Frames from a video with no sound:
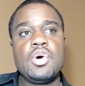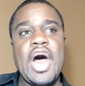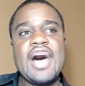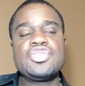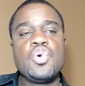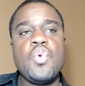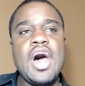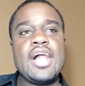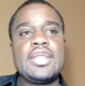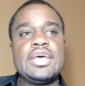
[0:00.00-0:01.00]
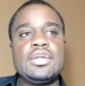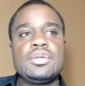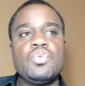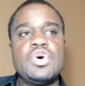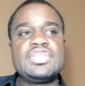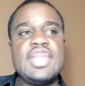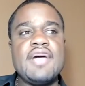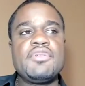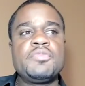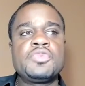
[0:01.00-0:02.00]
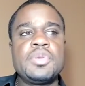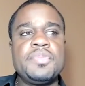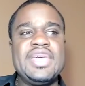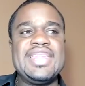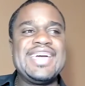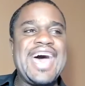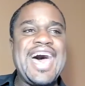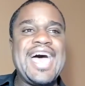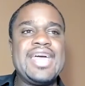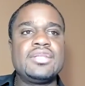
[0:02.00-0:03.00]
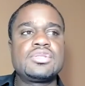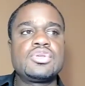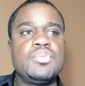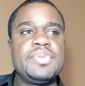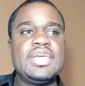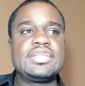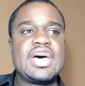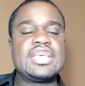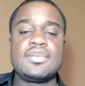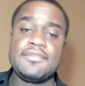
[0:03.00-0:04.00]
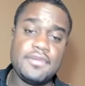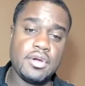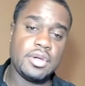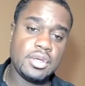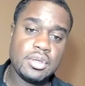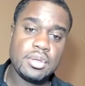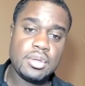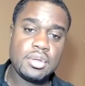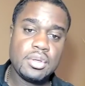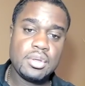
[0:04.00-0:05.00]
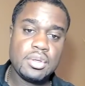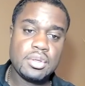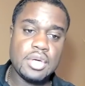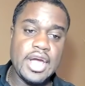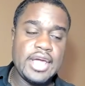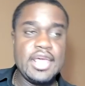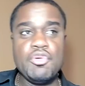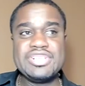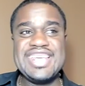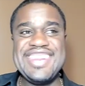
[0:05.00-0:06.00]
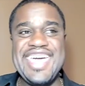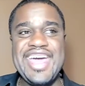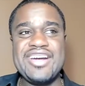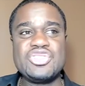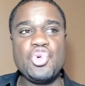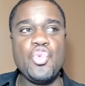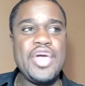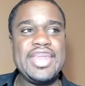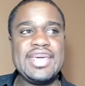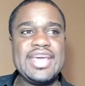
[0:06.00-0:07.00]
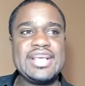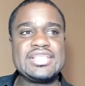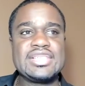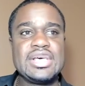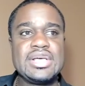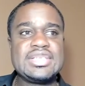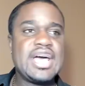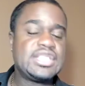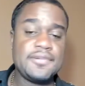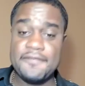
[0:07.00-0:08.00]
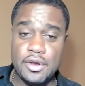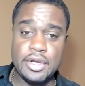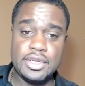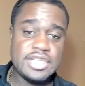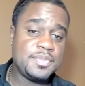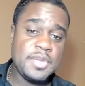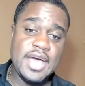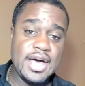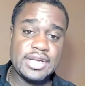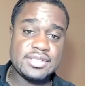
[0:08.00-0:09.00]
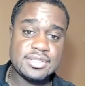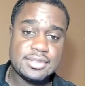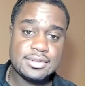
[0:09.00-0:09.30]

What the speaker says: Otto Wallen was never to be the guy to beat Tyson Fury. All right? He wasn't there to win against Tyson Fury. Let's be honest.